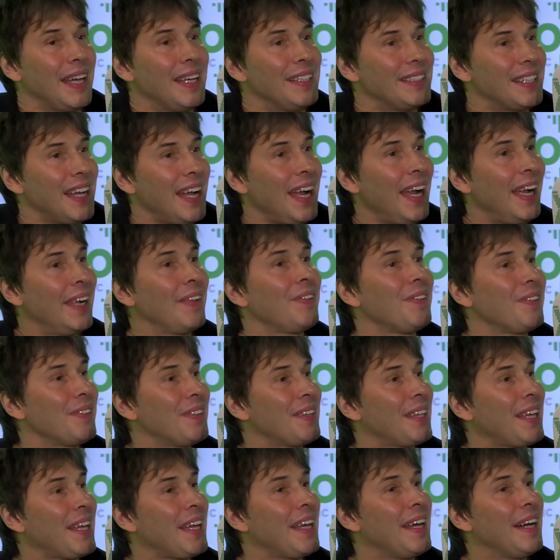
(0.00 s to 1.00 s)
it as a
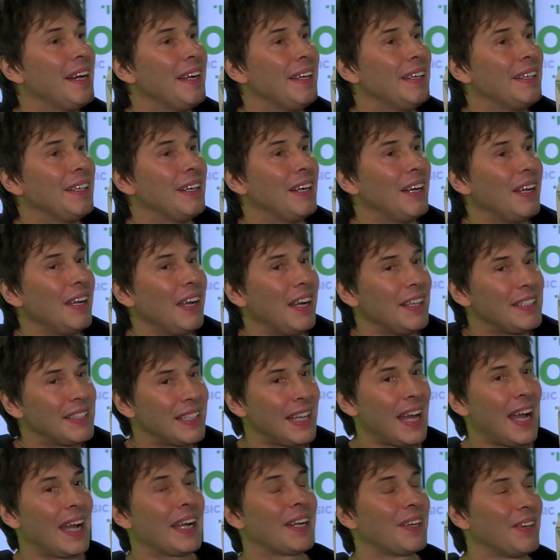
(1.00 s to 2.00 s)
healthy
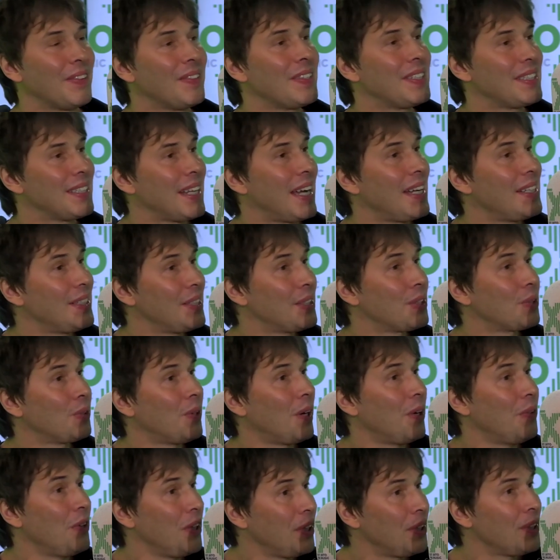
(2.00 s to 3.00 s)
attack on the status
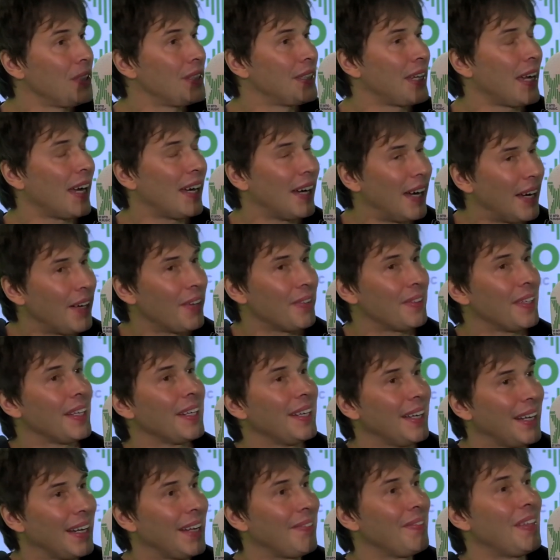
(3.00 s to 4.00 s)
quo. You could see, I don't
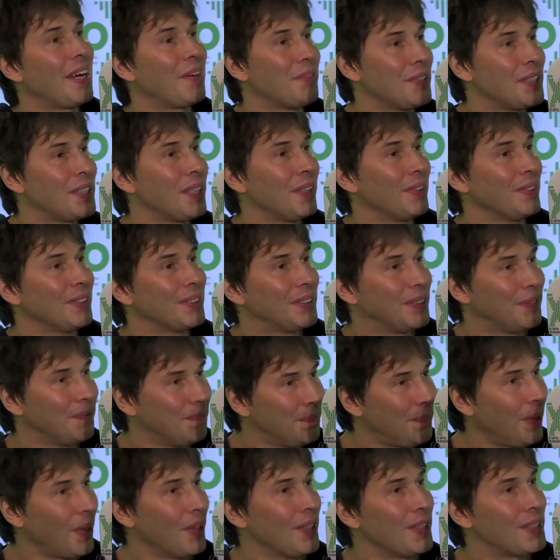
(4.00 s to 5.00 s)
think it'll have that result,
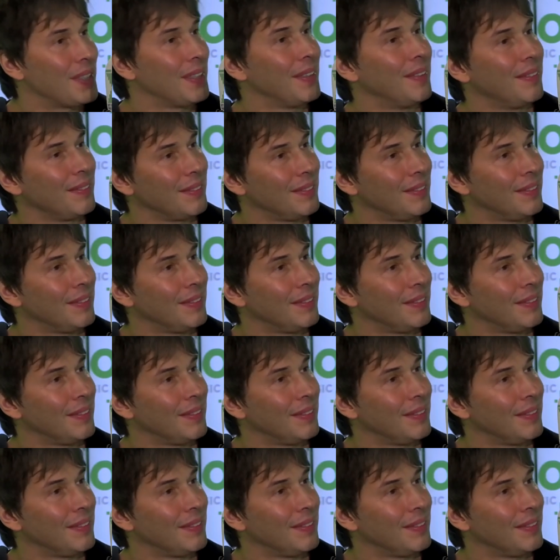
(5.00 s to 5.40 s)
but...